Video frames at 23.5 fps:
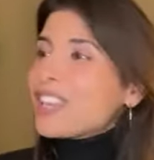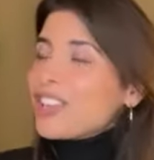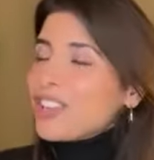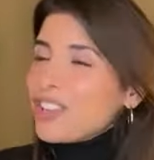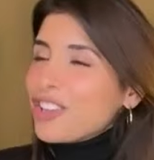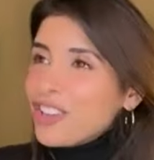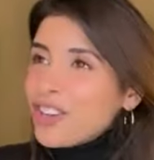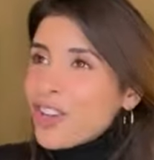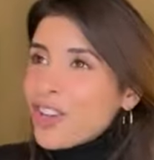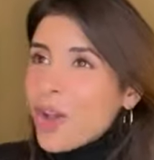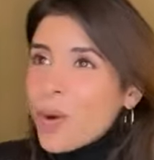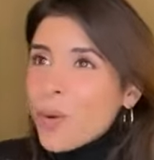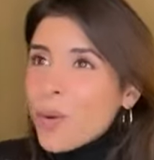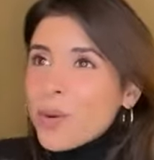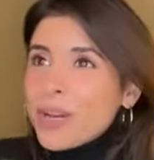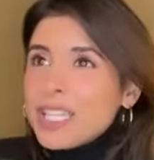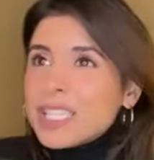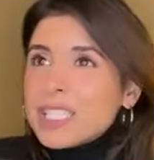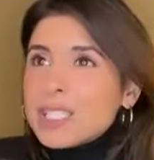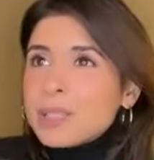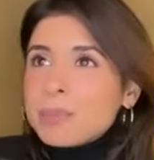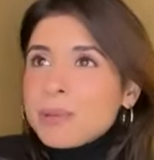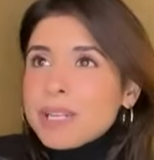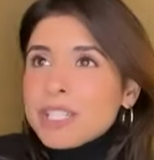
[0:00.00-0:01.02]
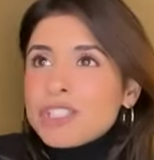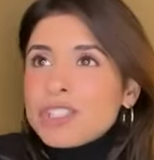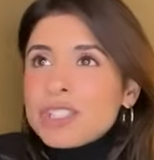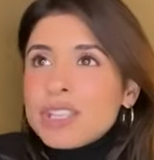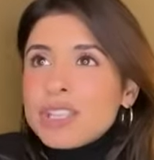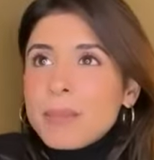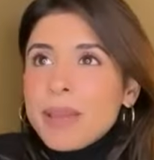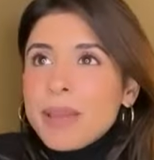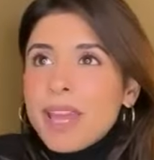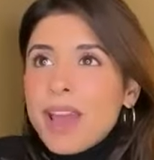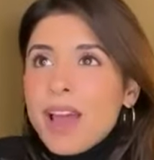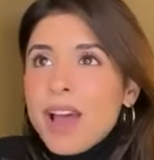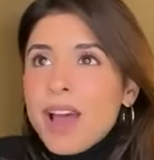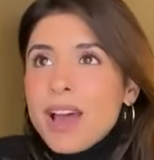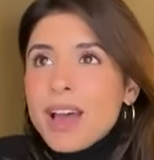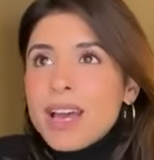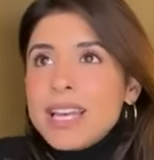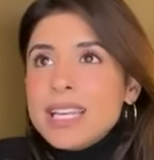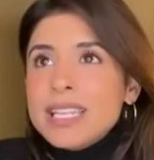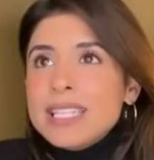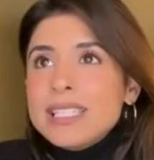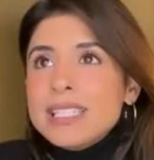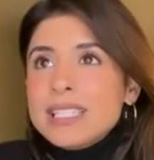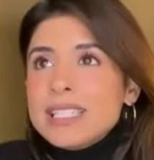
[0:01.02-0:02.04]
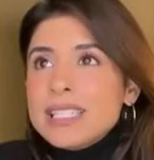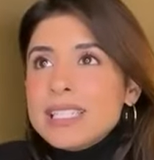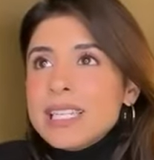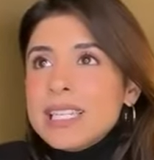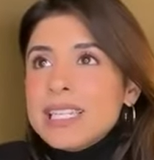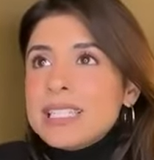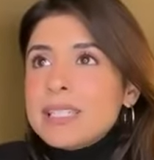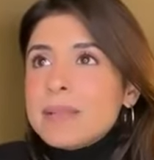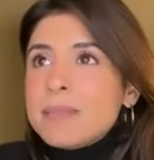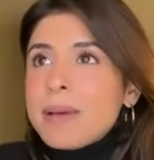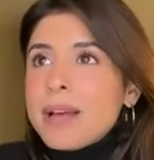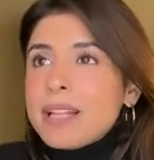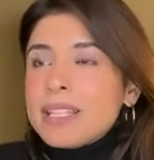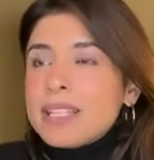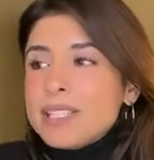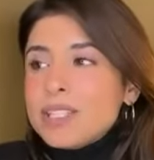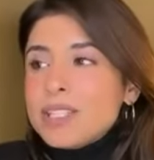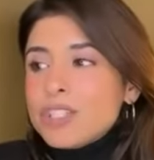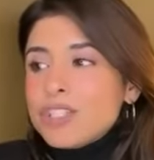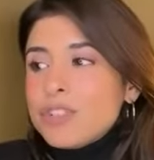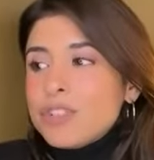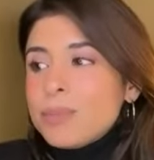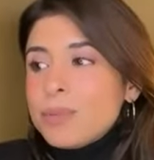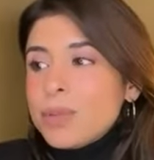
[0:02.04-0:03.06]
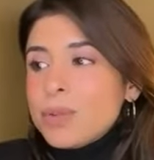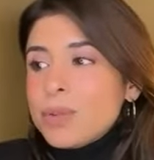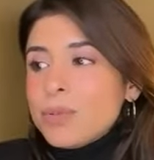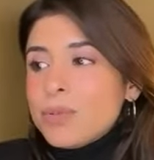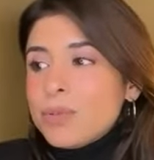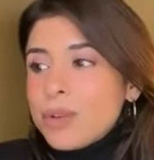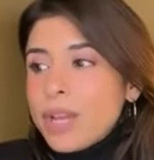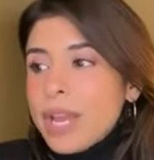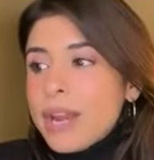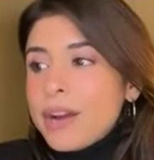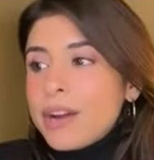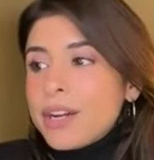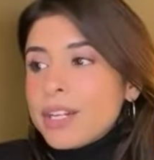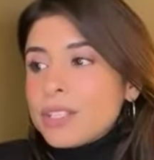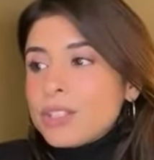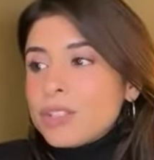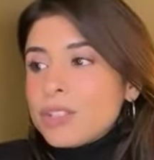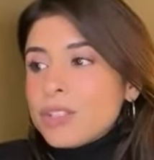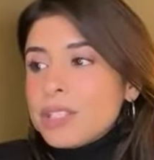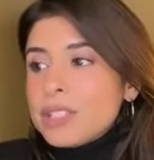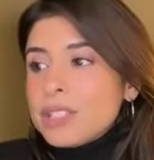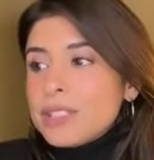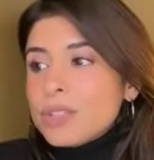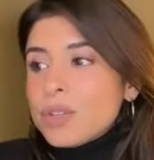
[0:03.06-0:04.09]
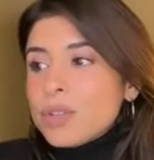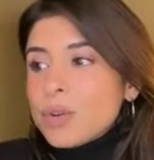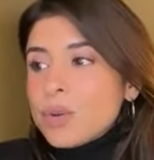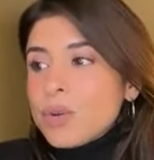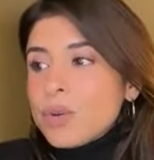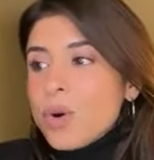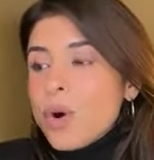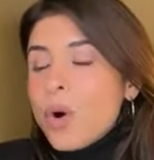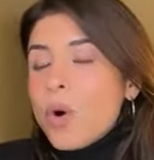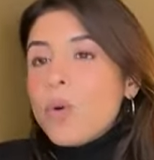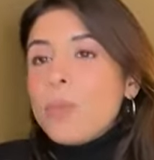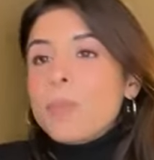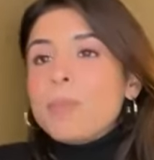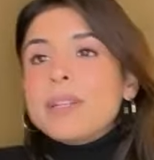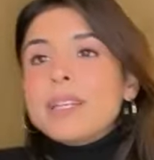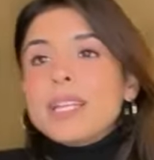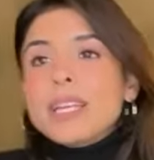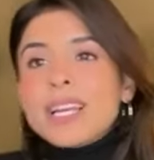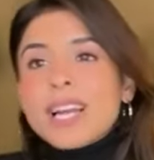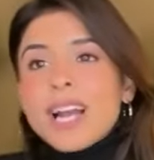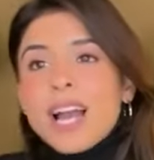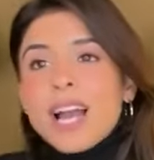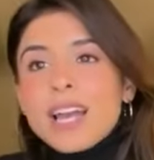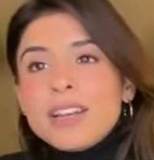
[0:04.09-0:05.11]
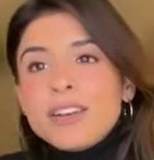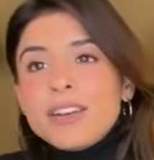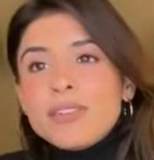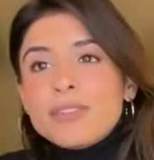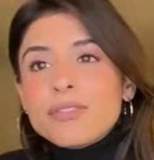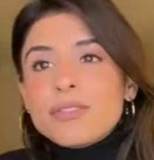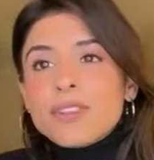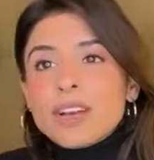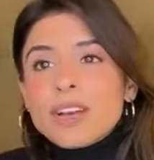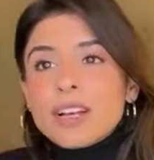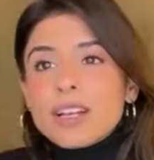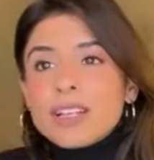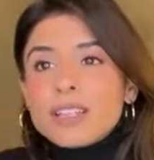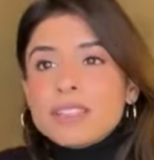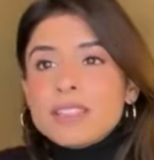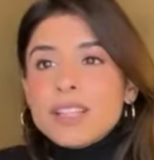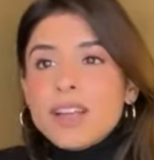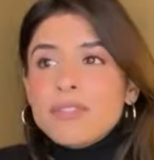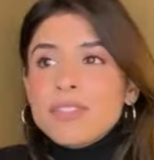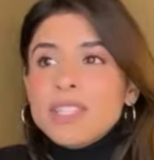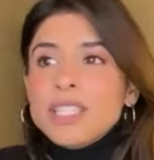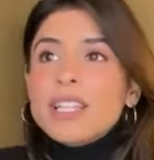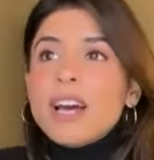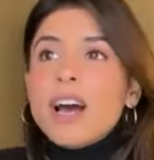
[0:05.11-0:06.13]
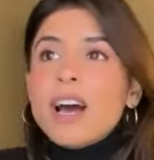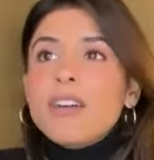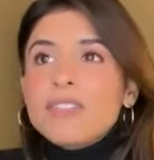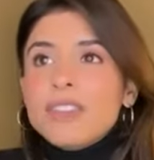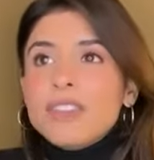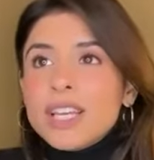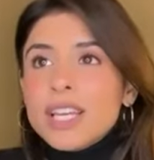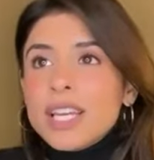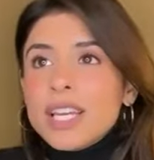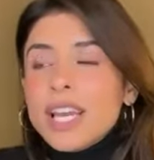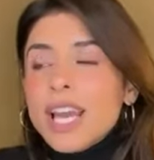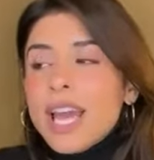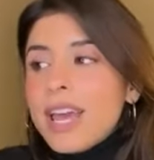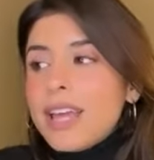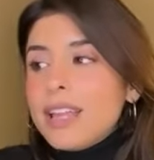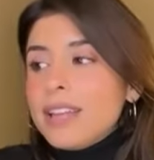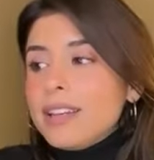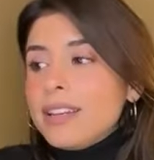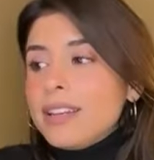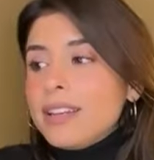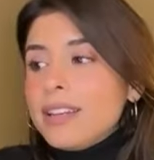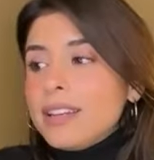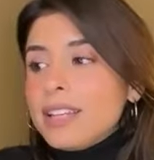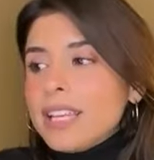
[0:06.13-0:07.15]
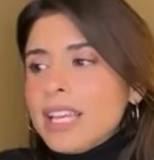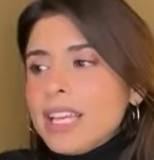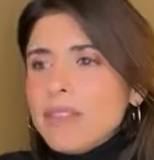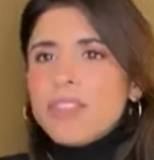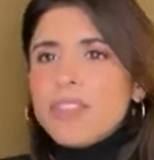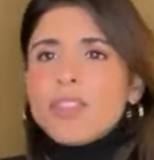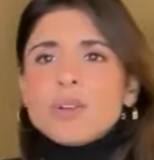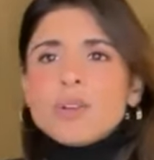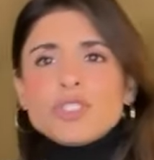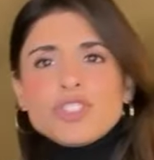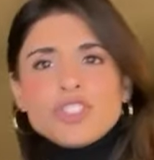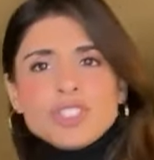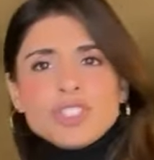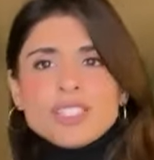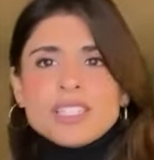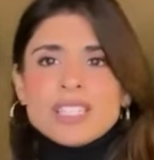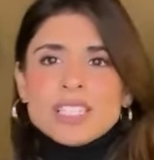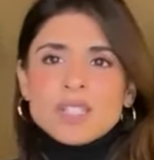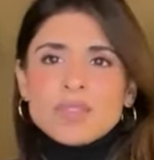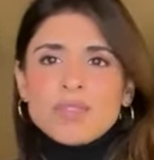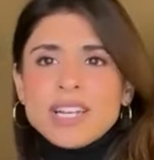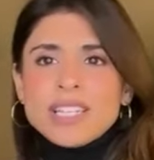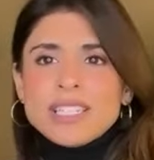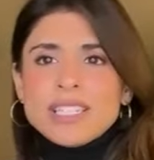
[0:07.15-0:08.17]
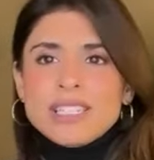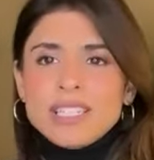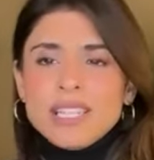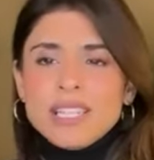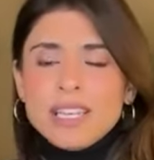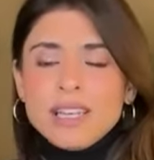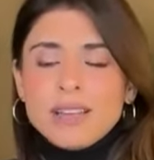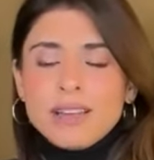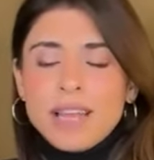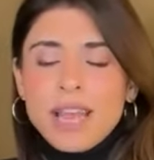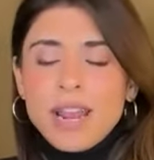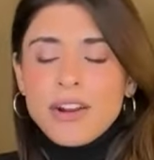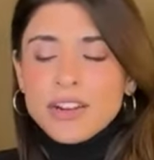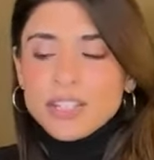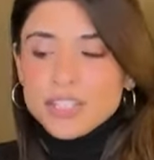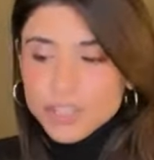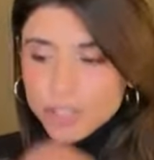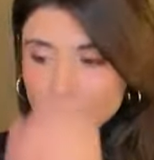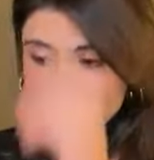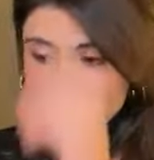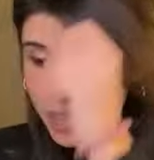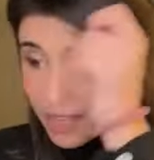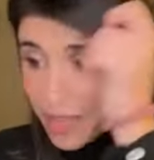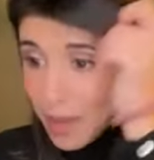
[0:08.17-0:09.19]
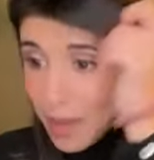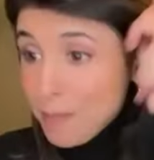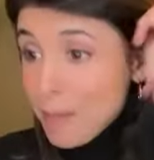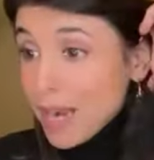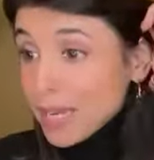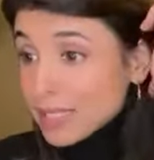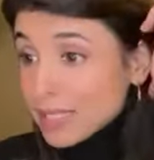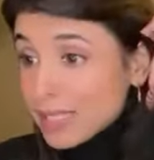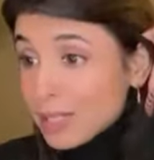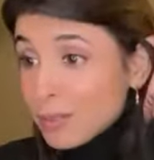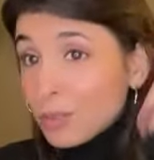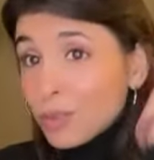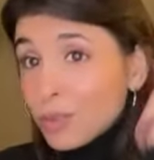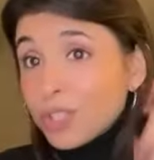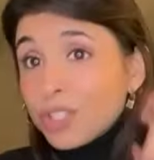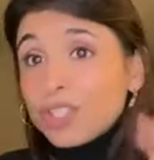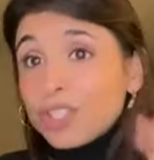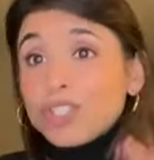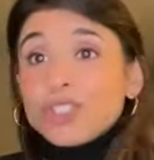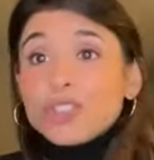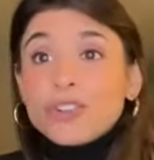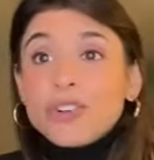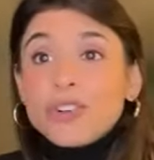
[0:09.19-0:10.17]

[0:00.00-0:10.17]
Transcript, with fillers: you know, especially because Isabel is such a beautiful character and so open and kind of uh, lovey dovey. And even though she's this feisty character, and then Maxim was such a